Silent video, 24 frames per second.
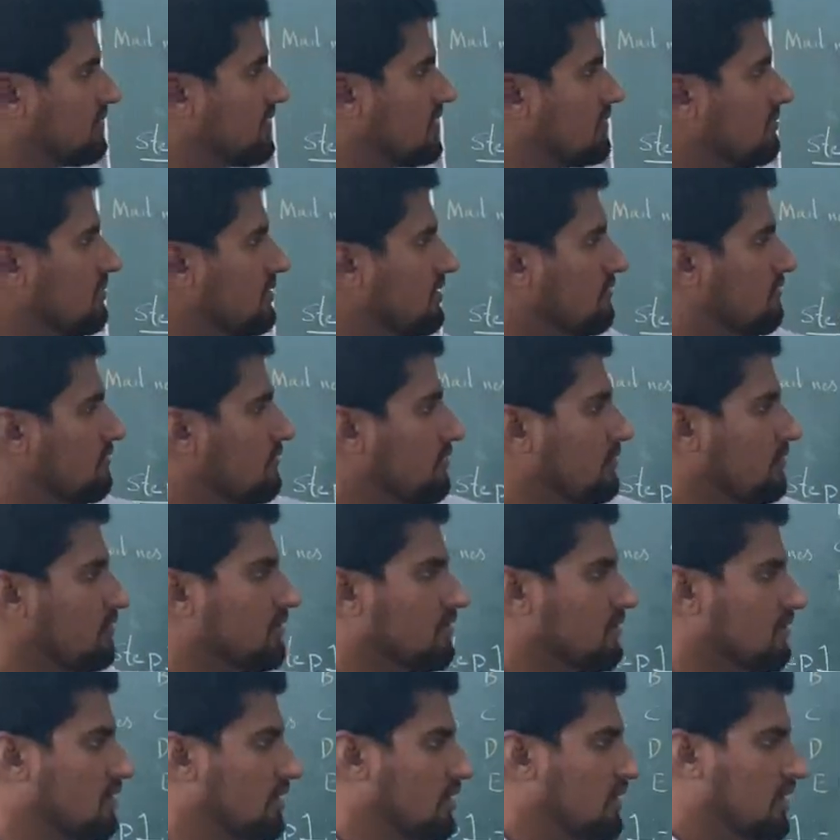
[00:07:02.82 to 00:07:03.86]
number 4,
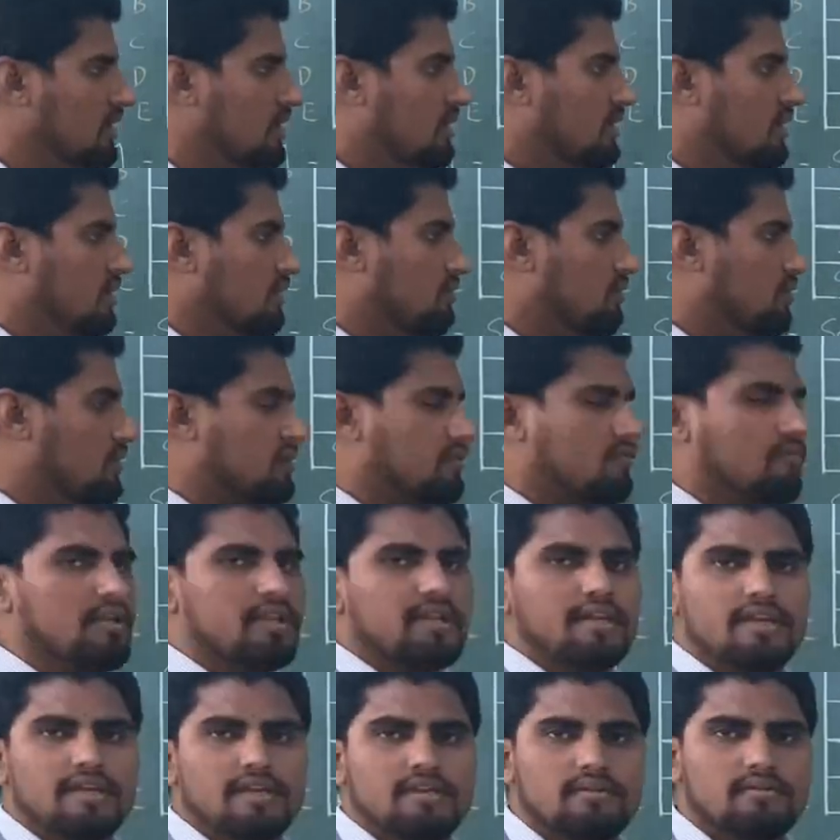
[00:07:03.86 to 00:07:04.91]
what we
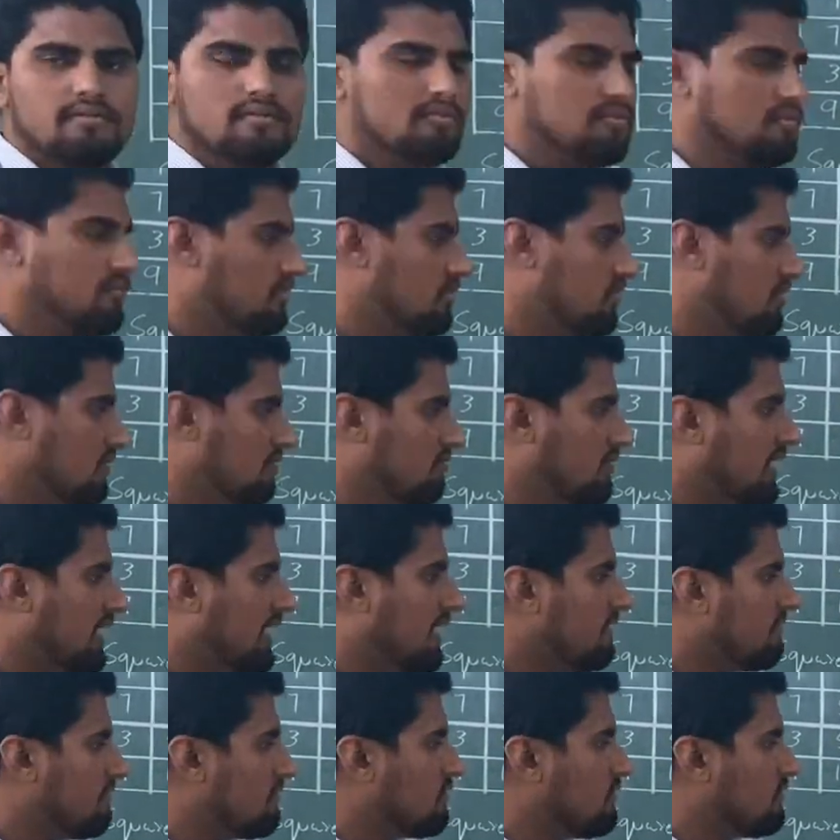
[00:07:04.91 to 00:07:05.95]

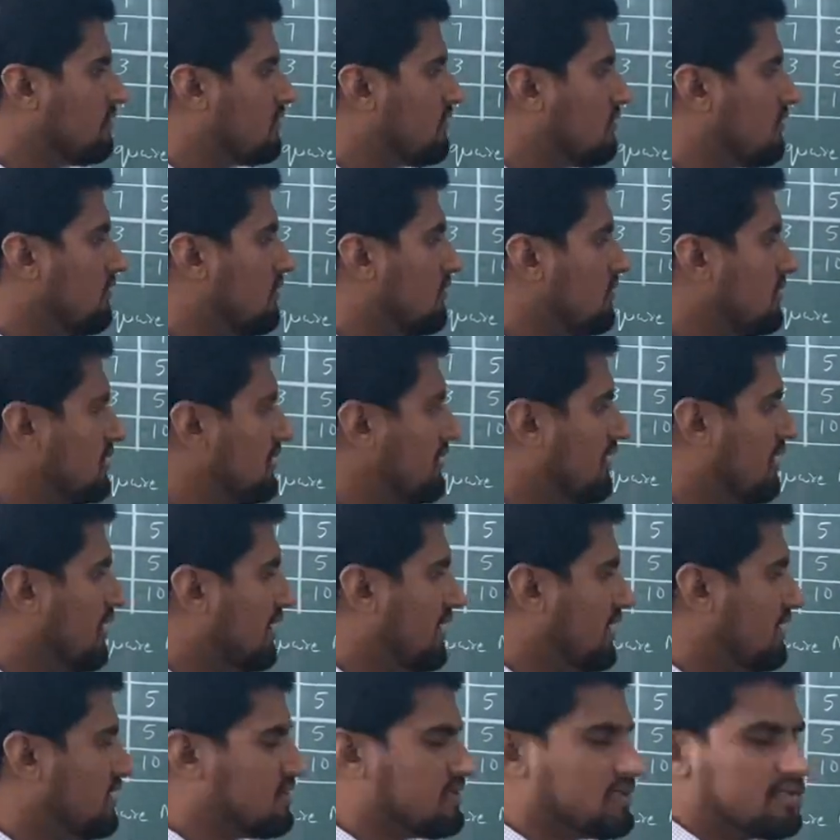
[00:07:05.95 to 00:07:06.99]
have to draw the
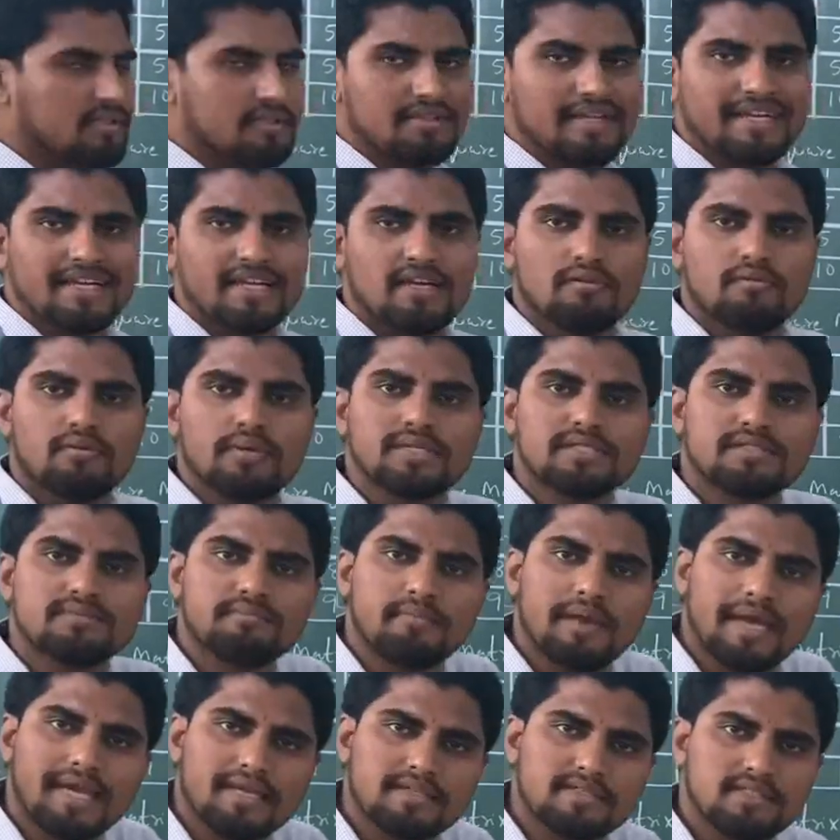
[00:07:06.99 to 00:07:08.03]
lines that covers
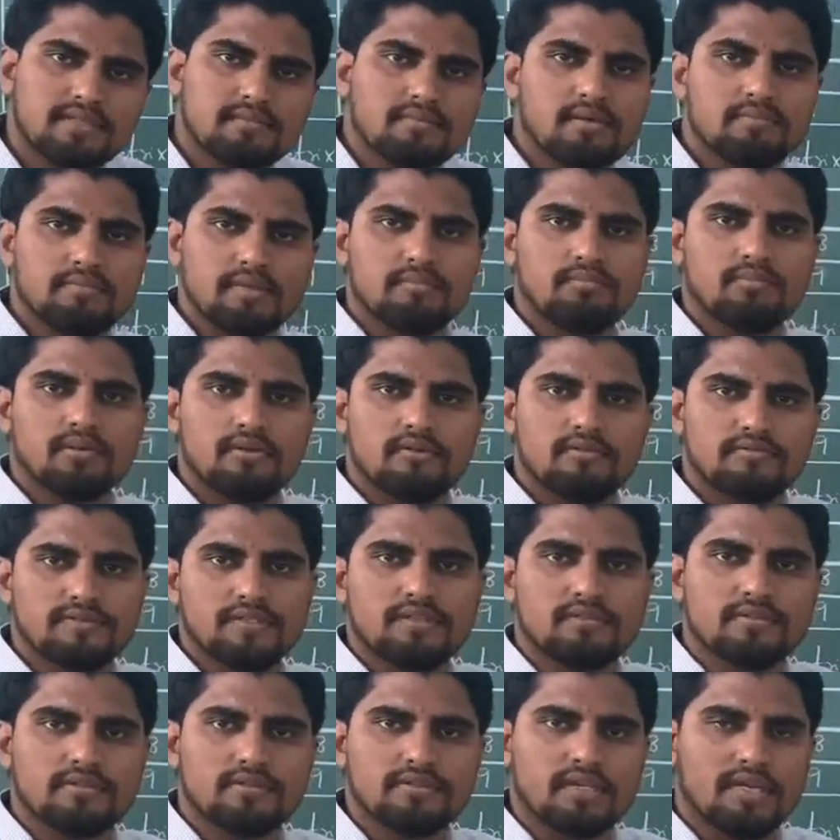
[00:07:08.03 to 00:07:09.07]
maximum number of
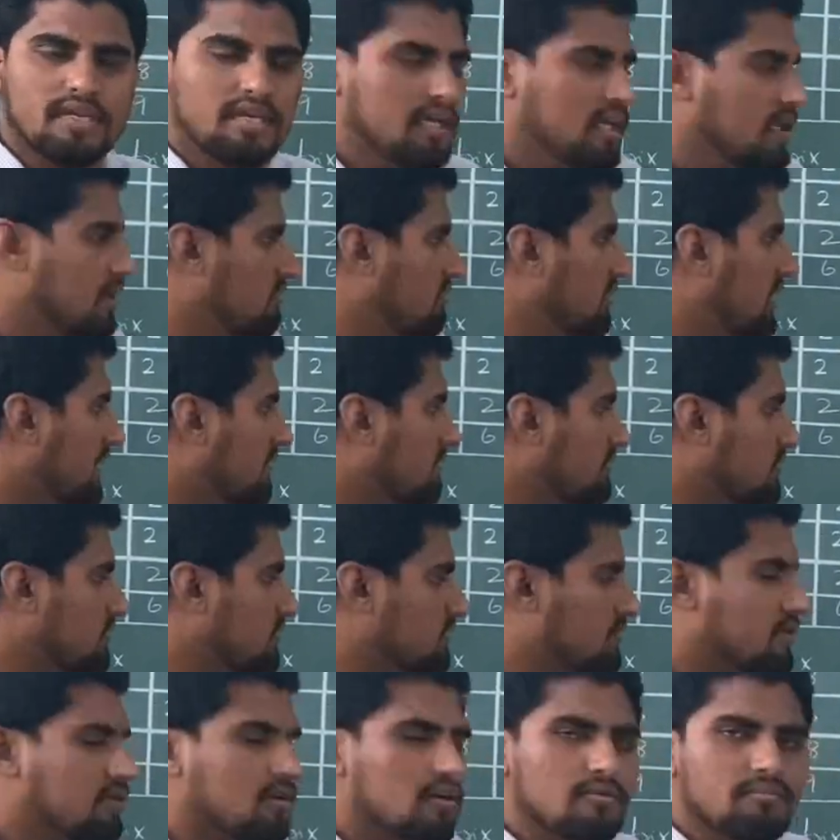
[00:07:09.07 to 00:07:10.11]
zeros. We have to
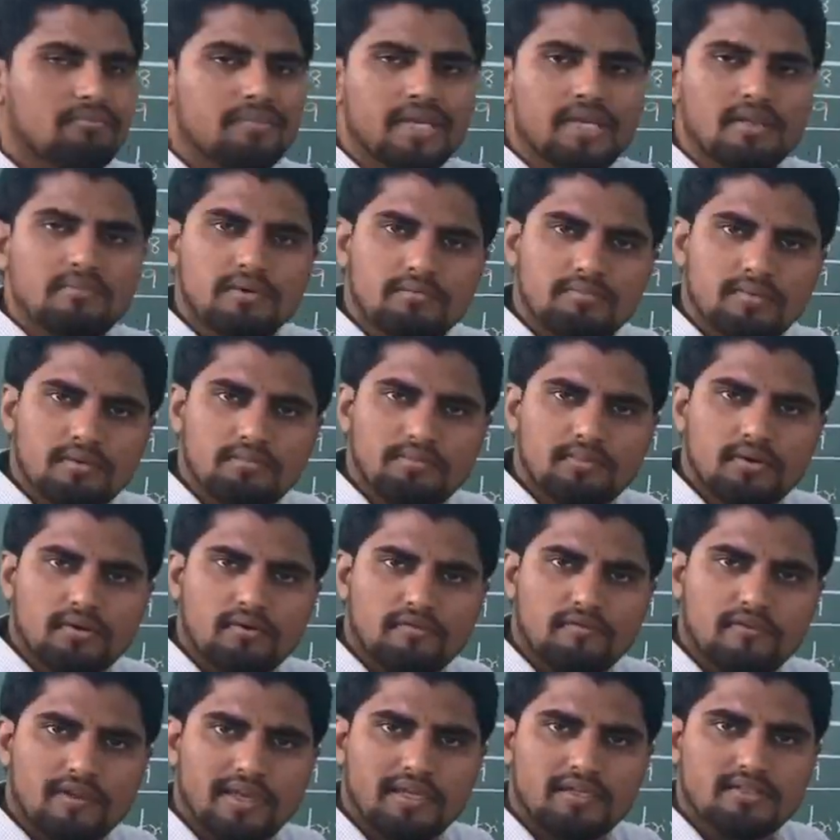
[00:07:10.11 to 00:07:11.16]
draw minimum number of
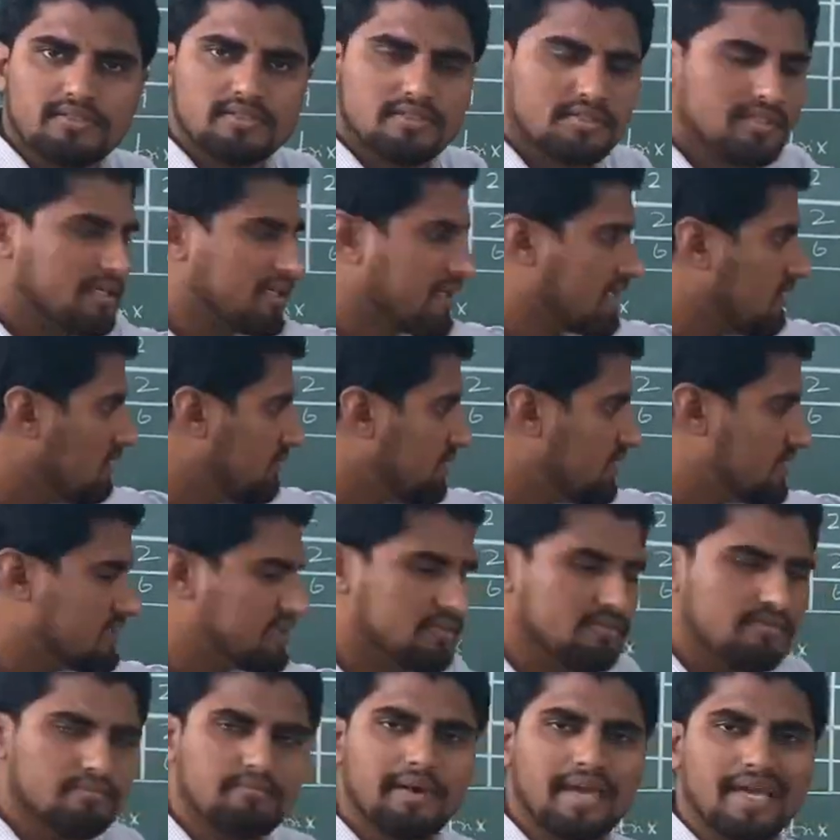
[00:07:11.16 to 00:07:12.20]
lines that covers
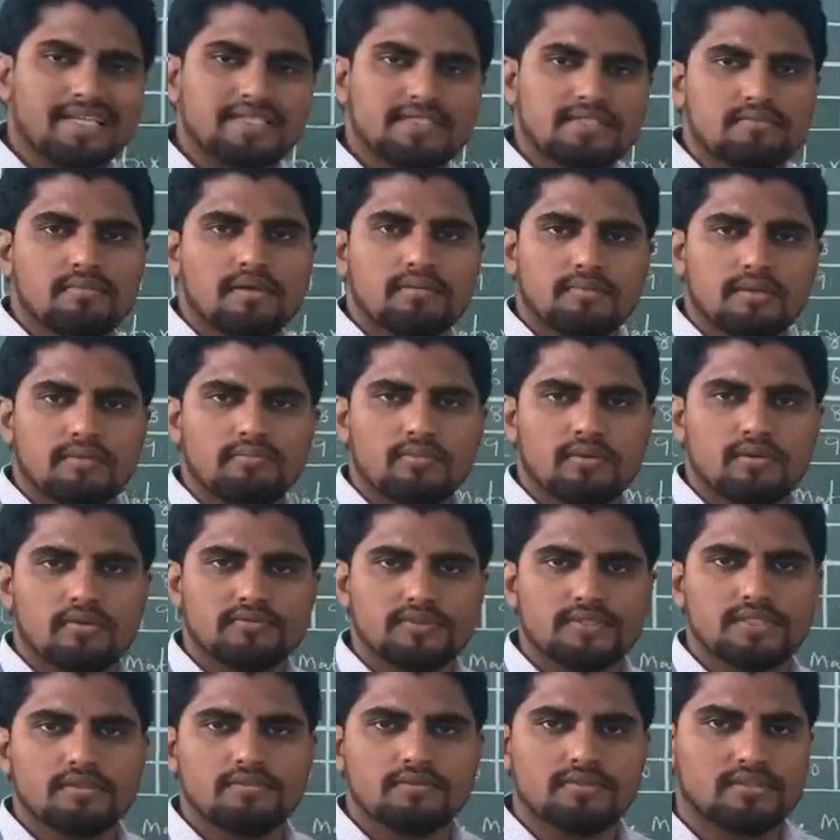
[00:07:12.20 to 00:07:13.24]
maximum number of
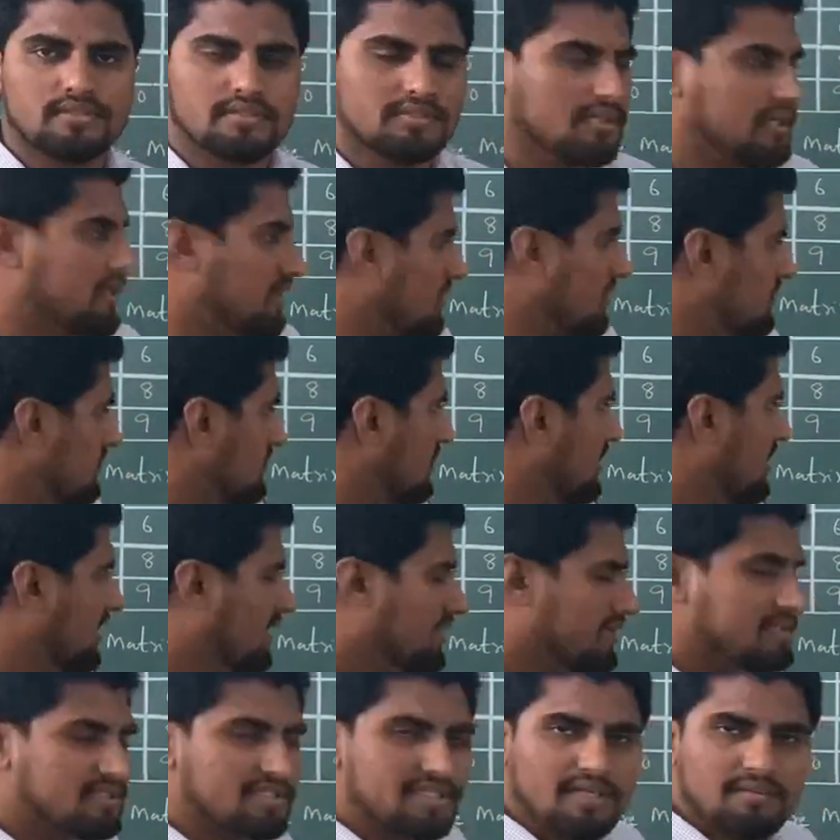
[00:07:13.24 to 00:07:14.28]
zeros. That is
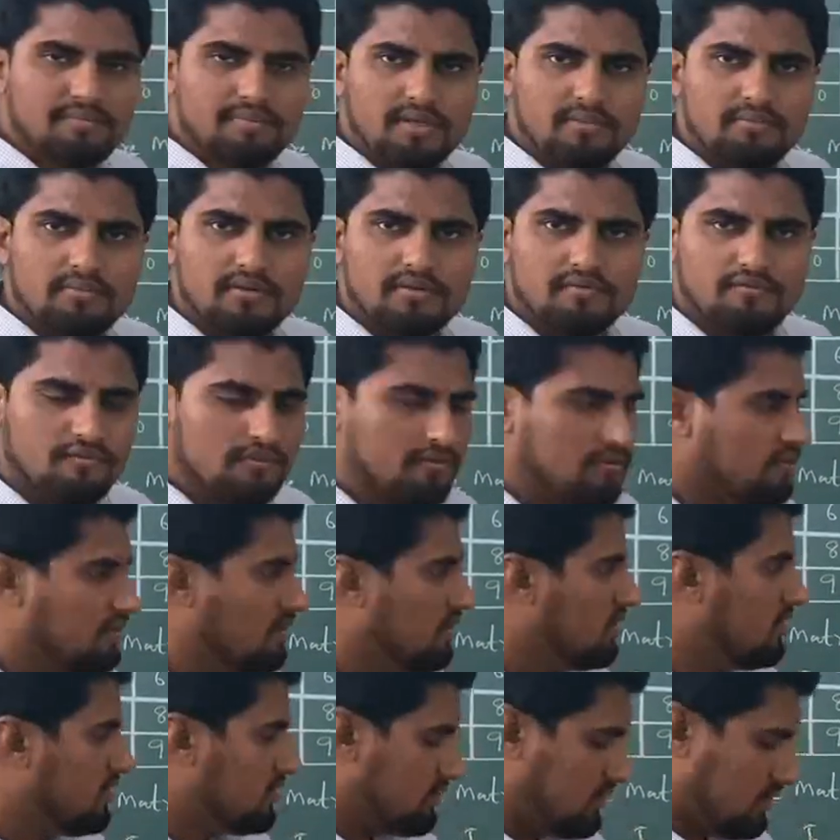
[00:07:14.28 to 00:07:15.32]
step number 4.
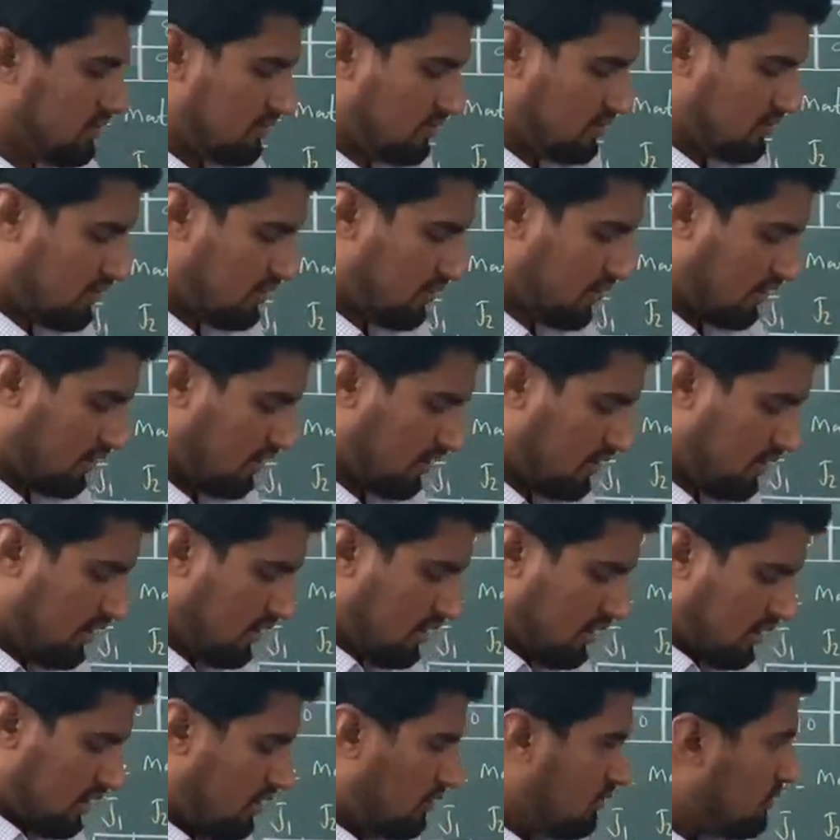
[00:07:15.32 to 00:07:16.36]
So okay,
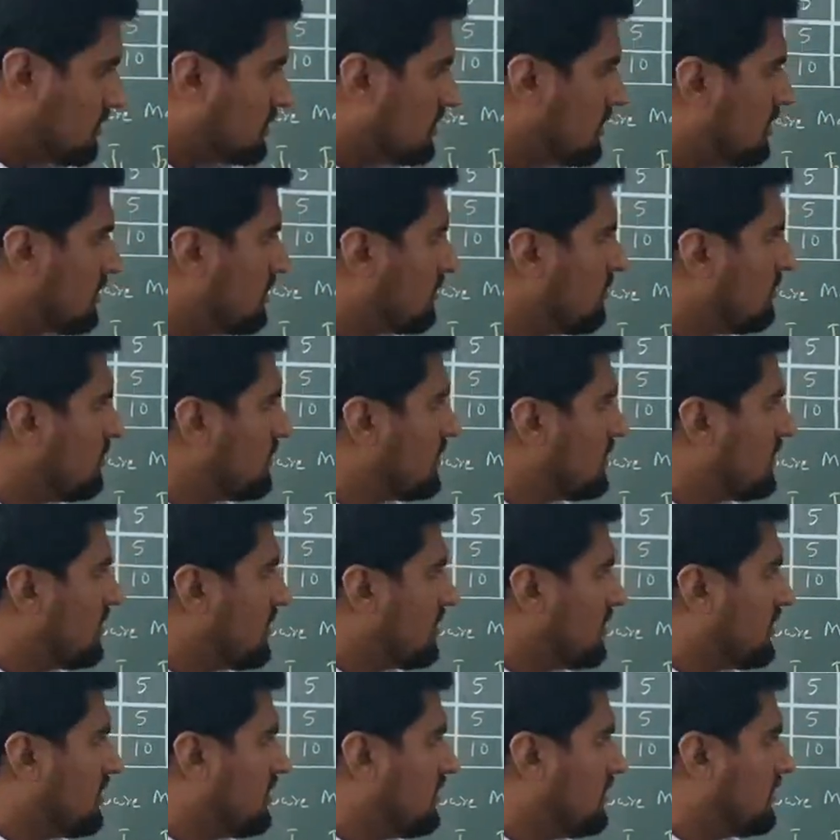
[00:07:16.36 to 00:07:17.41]
now we shall draw
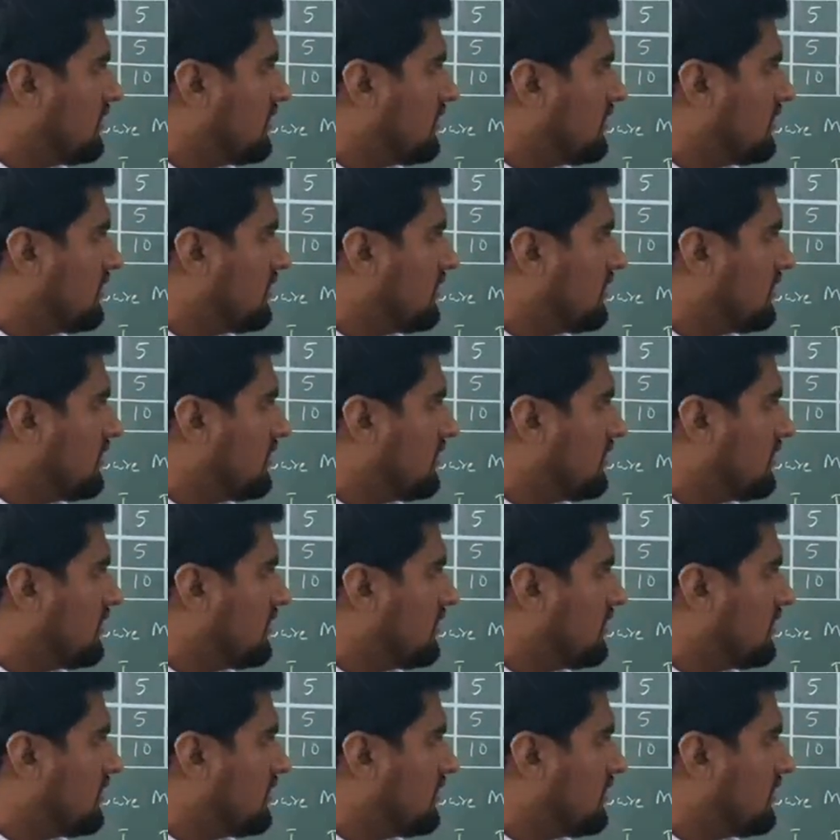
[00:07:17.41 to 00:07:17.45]
the